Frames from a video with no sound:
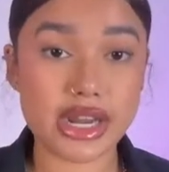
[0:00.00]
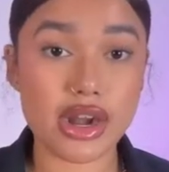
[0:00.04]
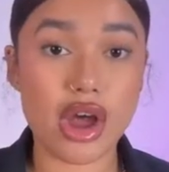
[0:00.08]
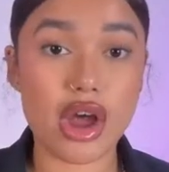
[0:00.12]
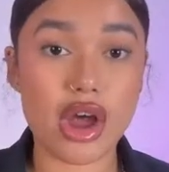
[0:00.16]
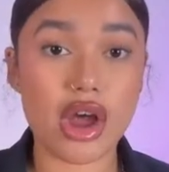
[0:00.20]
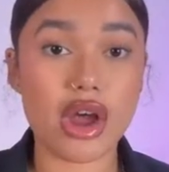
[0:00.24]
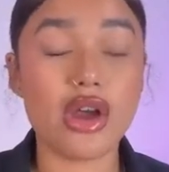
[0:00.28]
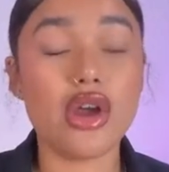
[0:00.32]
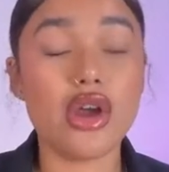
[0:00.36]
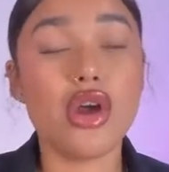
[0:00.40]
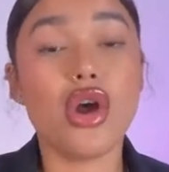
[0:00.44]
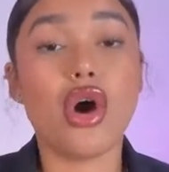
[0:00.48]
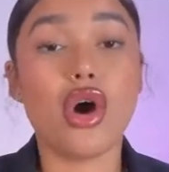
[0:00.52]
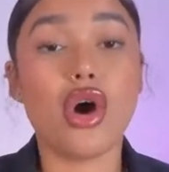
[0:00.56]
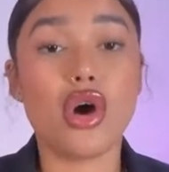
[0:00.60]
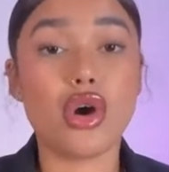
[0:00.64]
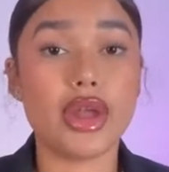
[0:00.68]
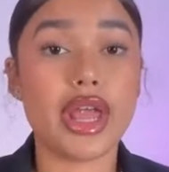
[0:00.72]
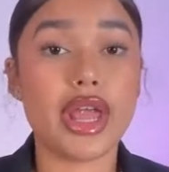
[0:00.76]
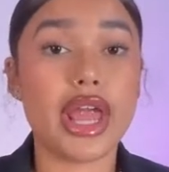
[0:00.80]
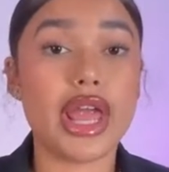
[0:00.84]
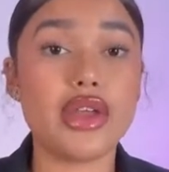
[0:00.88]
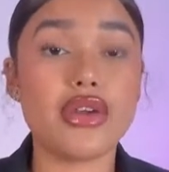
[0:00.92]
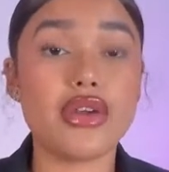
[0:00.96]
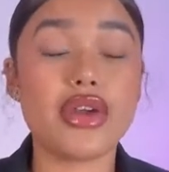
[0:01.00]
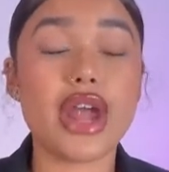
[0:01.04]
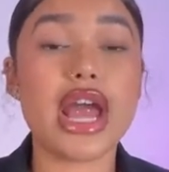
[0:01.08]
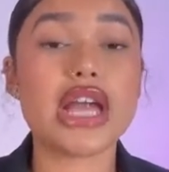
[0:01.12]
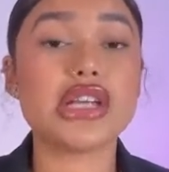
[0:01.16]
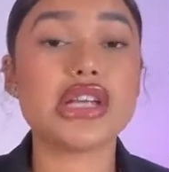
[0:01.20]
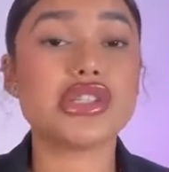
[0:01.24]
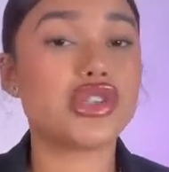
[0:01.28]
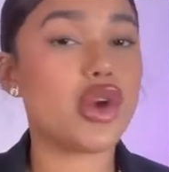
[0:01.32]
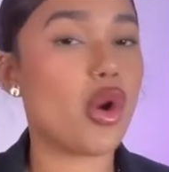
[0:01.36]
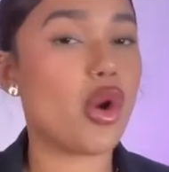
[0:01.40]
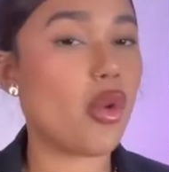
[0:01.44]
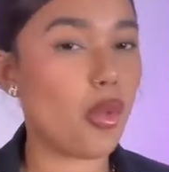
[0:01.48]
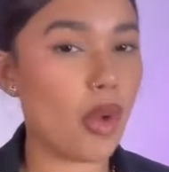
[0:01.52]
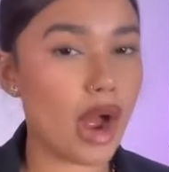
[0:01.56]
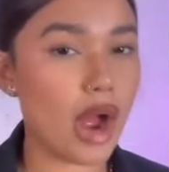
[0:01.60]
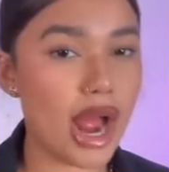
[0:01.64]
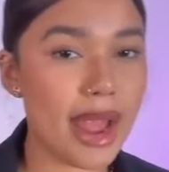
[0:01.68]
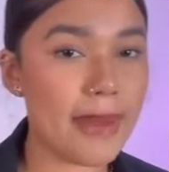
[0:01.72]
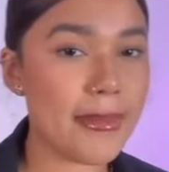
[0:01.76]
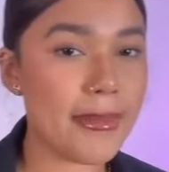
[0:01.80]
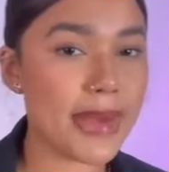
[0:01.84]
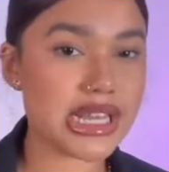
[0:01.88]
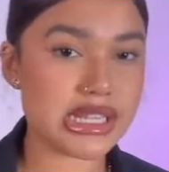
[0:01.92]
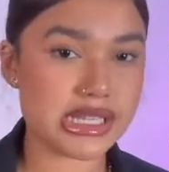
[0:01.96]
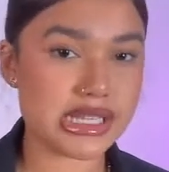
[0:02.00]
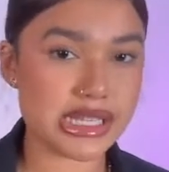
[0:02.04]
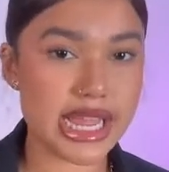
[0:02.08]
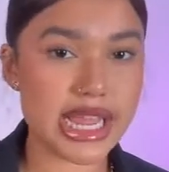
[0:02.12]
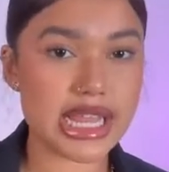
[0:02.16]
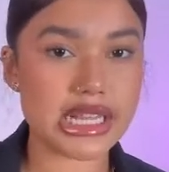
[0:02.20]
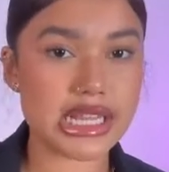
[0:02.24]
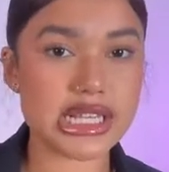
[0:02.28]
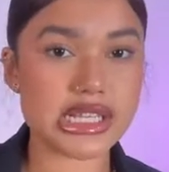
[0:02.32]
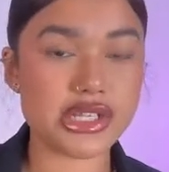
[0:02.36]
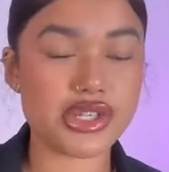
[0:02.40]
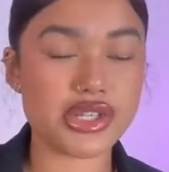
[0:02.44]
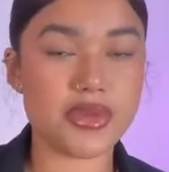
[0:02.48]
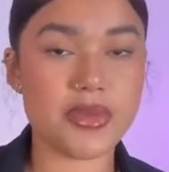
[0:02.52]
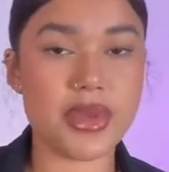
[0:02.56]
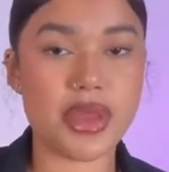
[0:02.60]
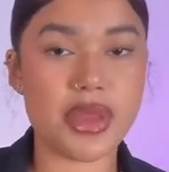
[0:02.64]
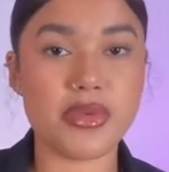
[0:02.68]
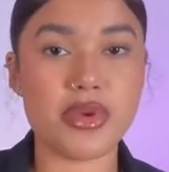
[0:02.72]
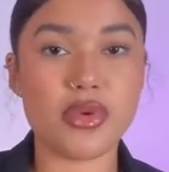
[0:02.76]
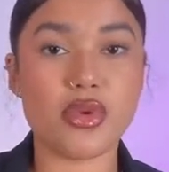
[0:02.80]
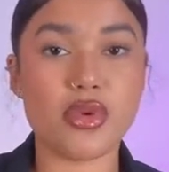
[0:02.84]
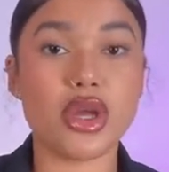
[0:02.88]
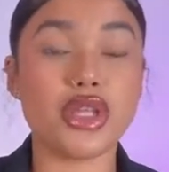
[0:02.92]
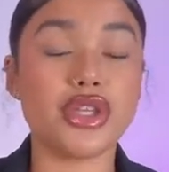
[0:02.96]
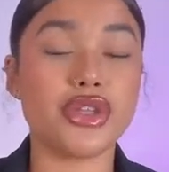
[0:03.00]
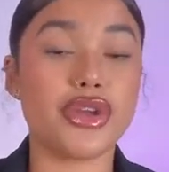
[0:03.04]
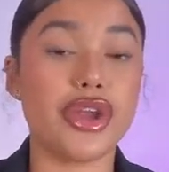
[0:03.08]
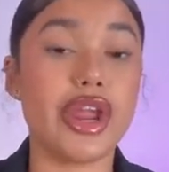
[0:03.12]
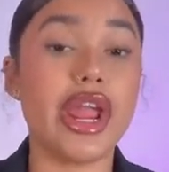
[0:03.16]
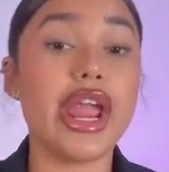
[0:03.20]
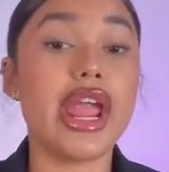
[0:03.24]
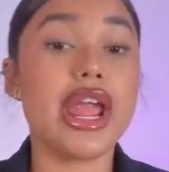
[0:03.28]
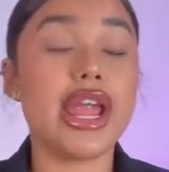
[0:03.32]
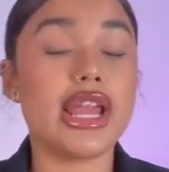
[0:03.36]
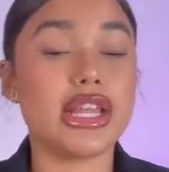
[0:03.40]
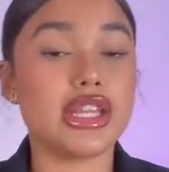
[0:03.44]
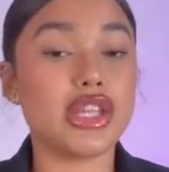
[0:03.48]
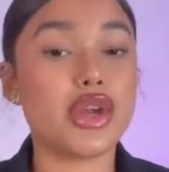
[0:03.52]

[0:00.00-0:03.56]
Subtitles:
it all. Okay, you guys, so why am I saying this? You may be wondering.